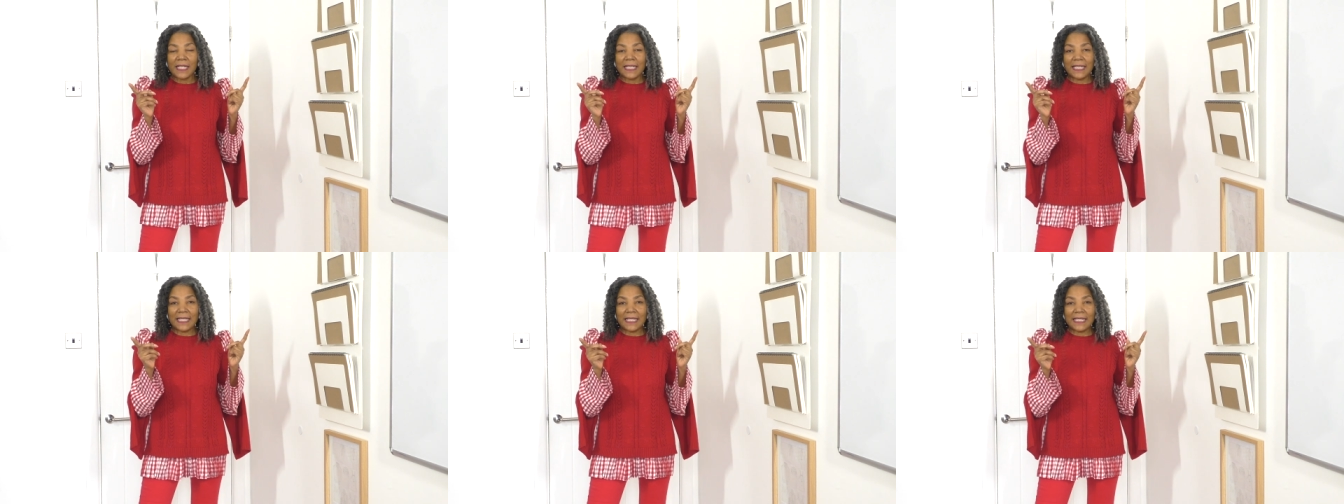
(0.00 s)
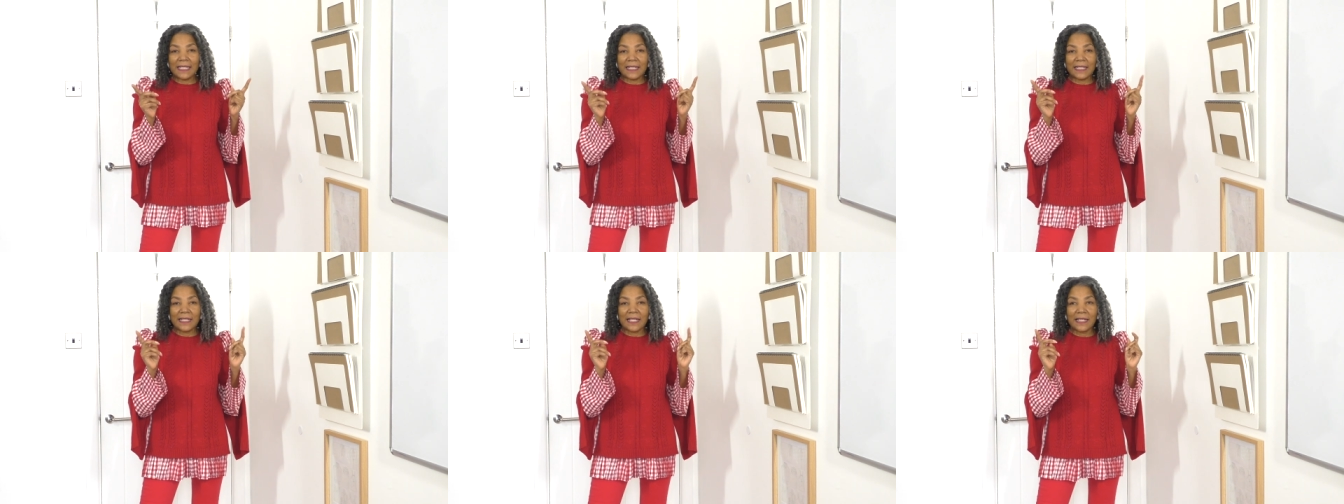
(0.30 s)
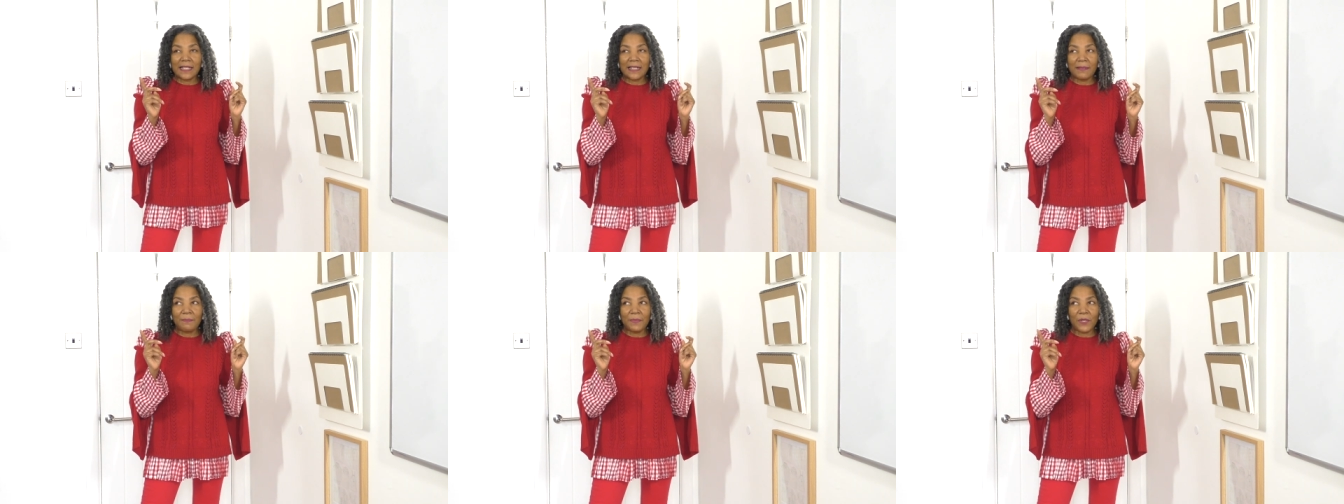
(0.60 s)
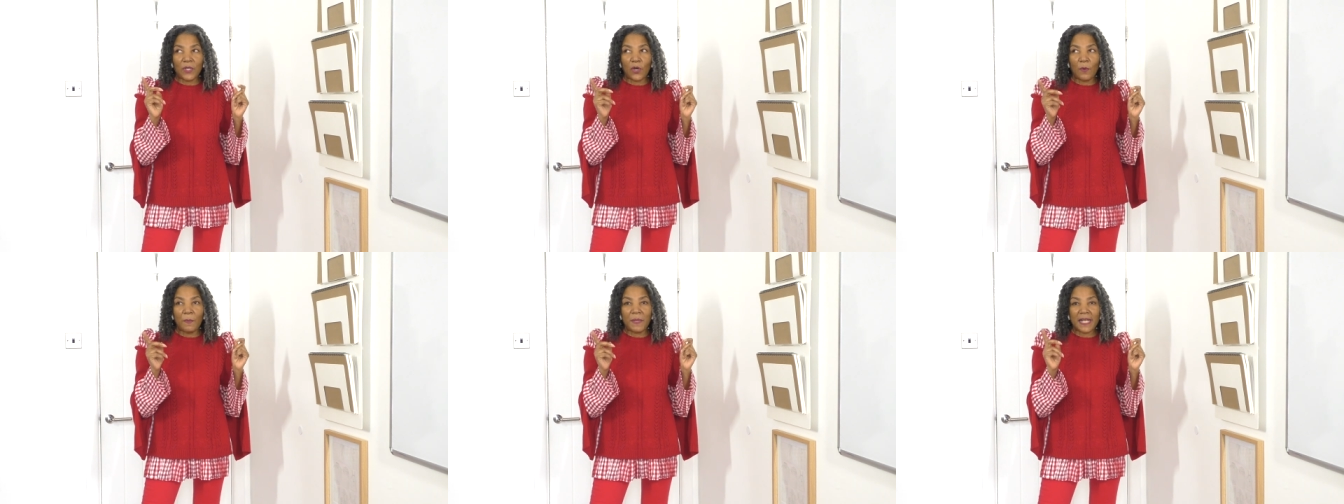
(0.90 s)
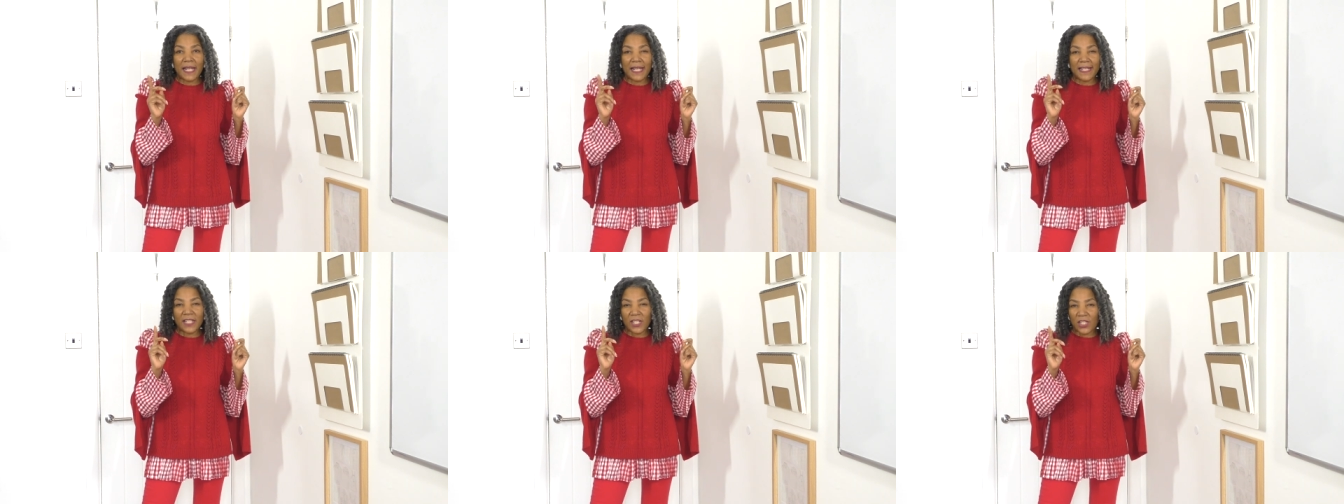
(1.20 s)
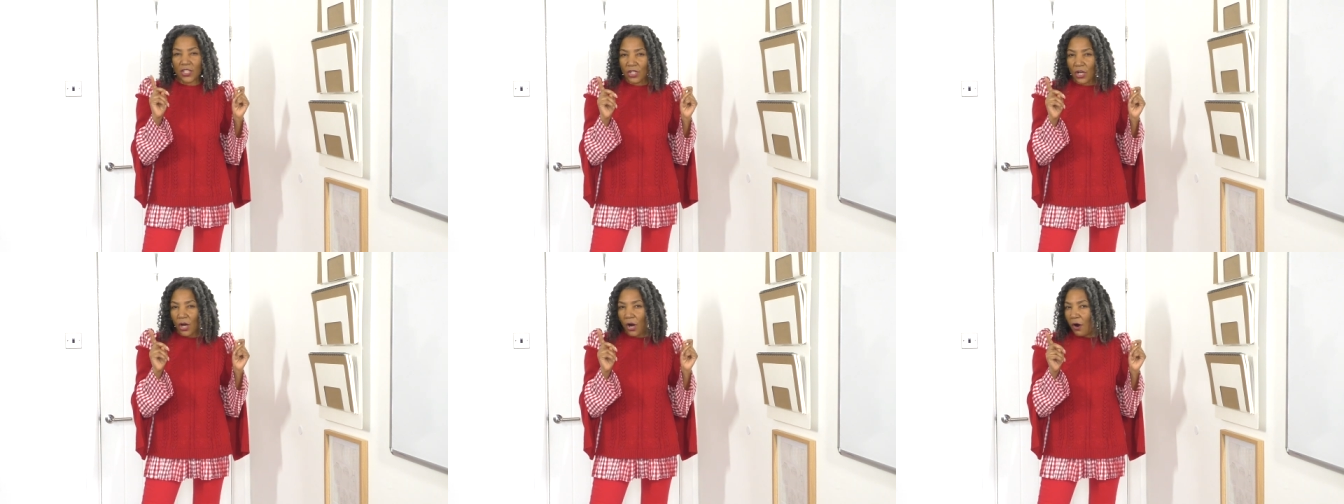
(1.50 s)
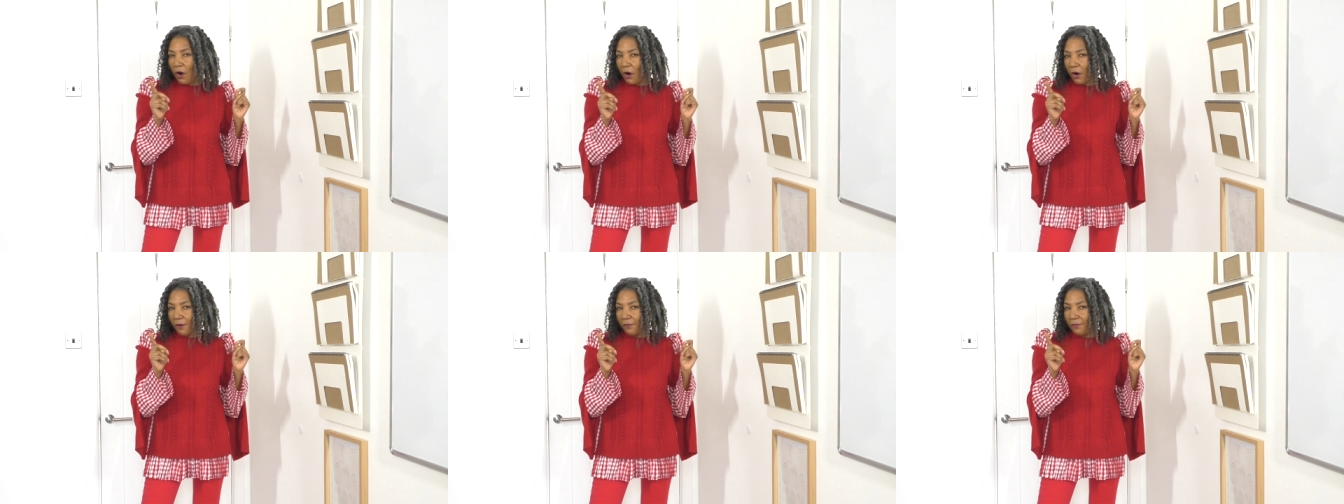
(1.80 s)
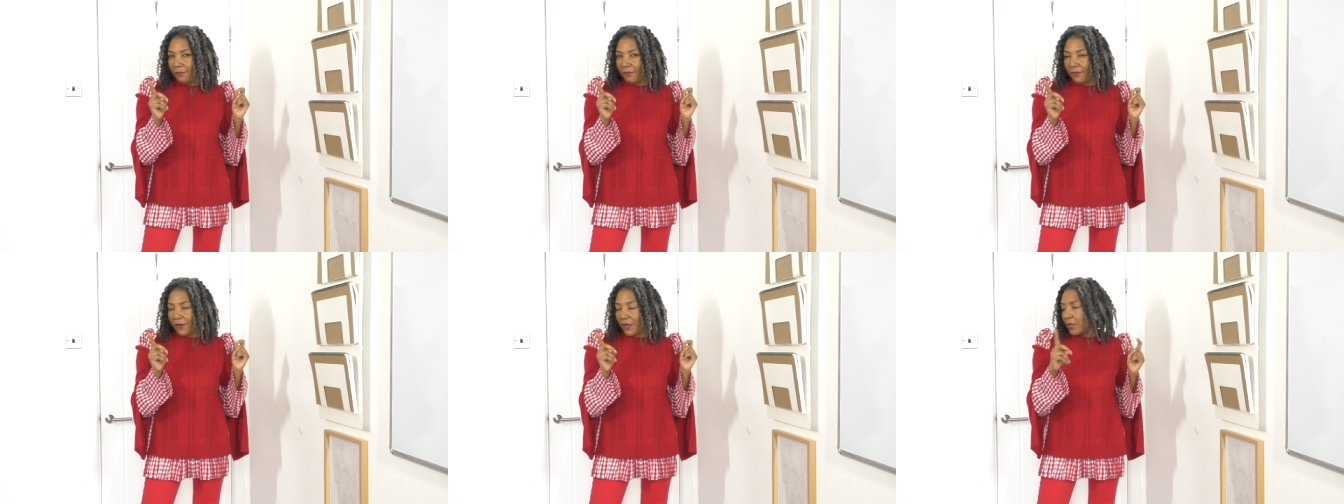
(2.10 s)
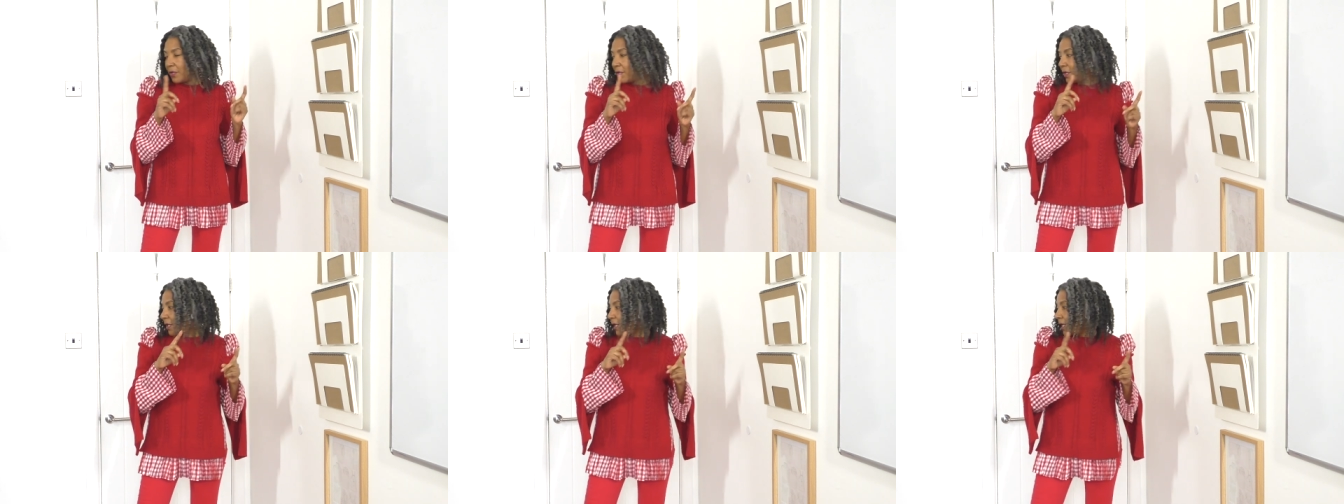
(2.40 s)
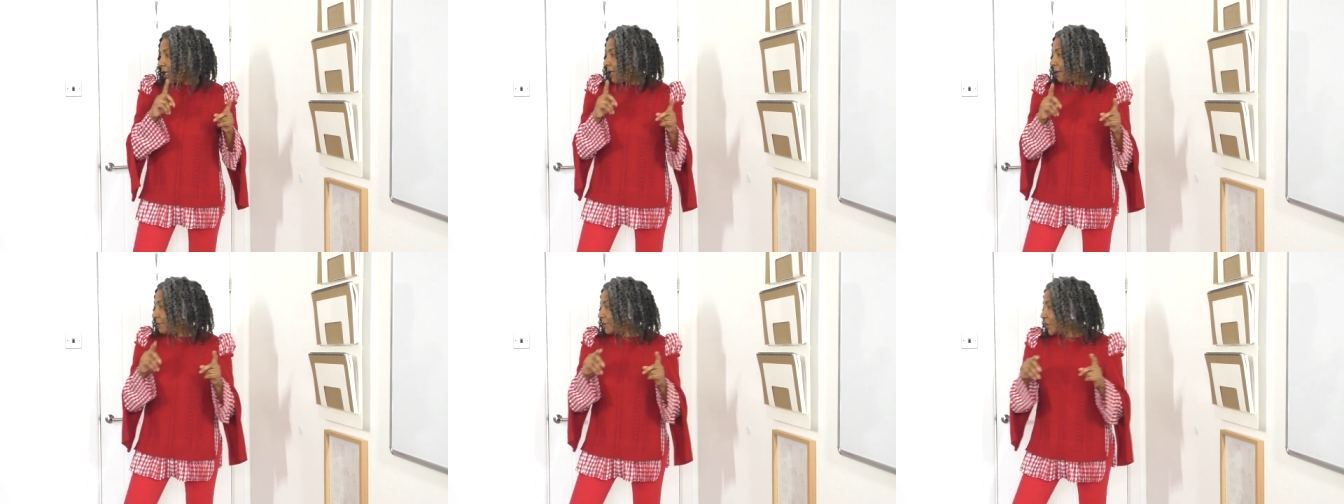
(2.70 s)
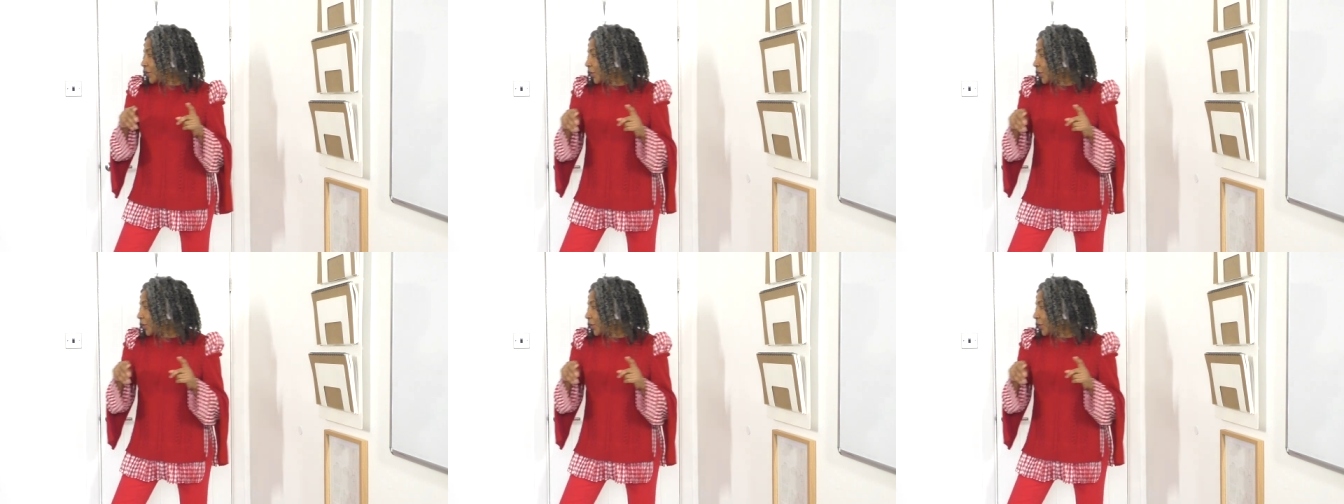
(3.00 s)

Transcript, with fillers: it becoming a scarf. Let me